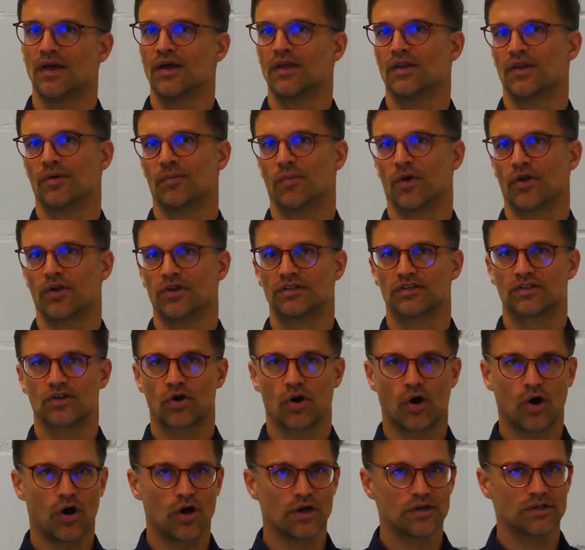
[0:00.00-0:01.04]
The model is
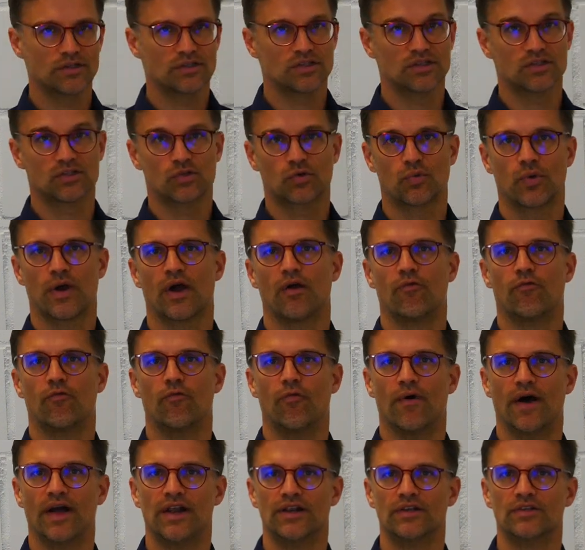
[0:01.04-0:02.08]
called the square of
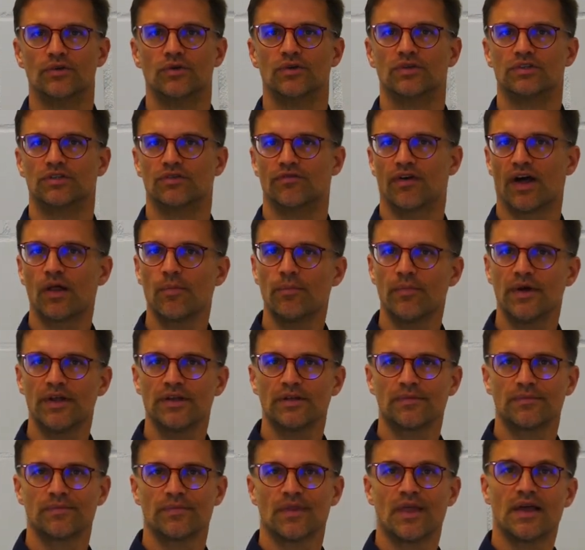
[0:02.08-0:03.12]
value and
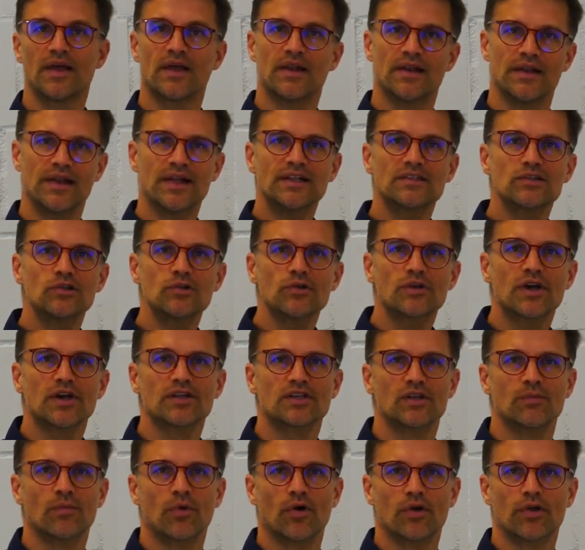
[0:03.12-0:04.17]
development. Let's look
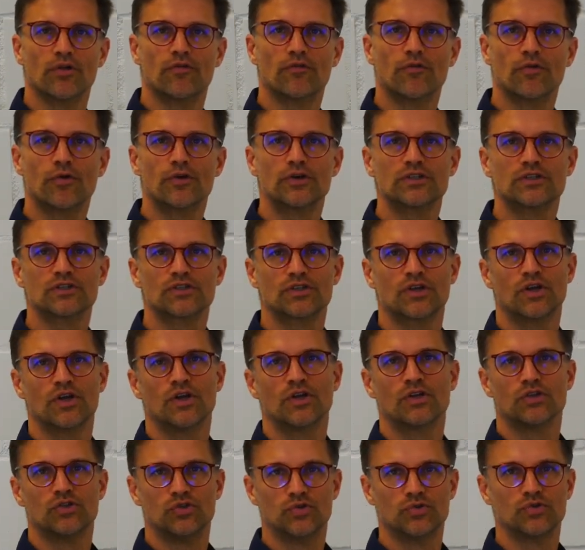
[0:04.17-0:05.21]
at the model first
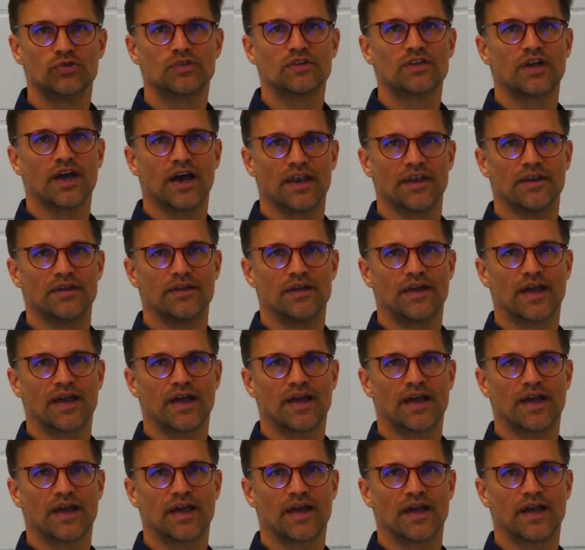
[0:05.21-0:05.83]
using an